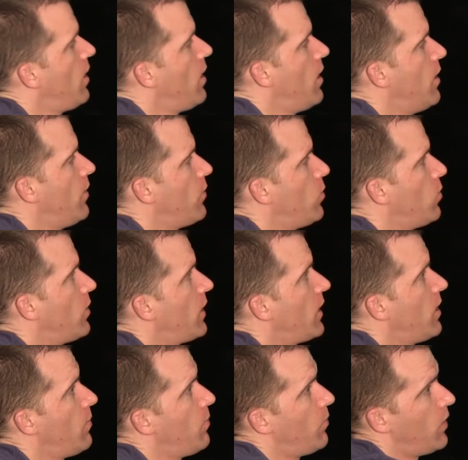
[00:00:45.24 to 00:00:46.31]
If you want to
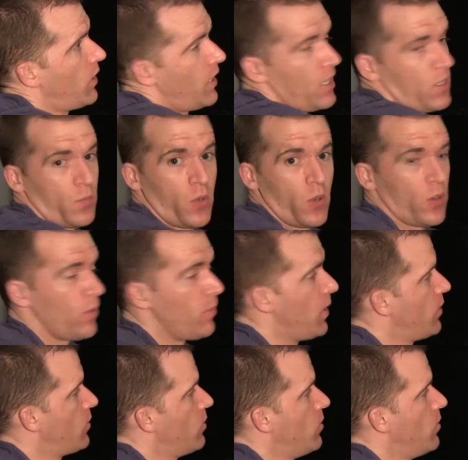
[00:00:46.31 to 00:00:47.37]
get the key to putting on
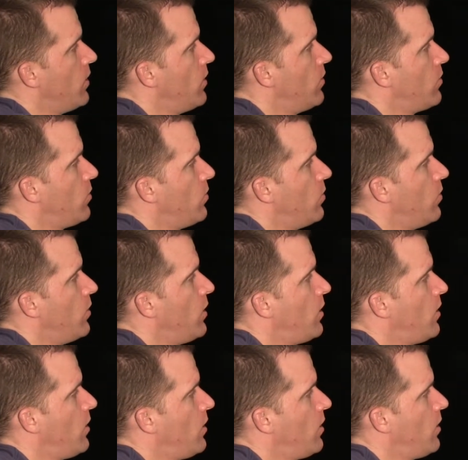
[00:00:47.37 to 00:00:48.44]
muscle is to
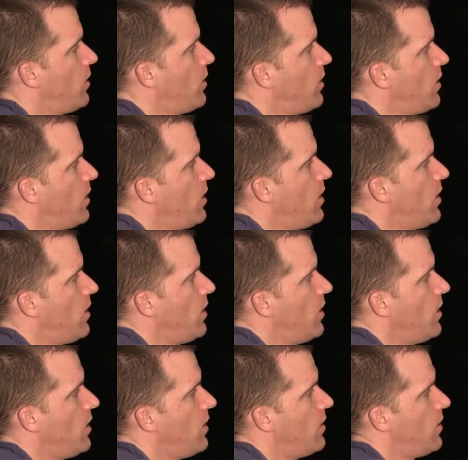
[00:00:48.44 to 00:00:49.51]

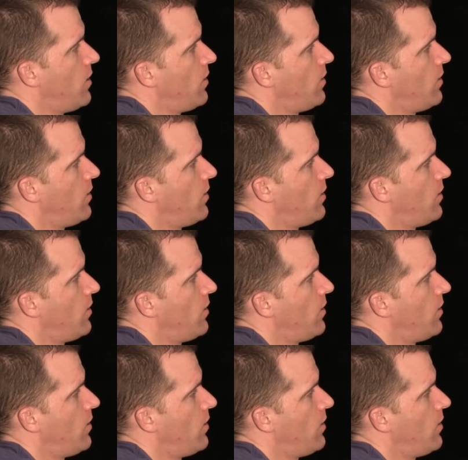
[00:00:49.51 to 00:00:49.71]
eat,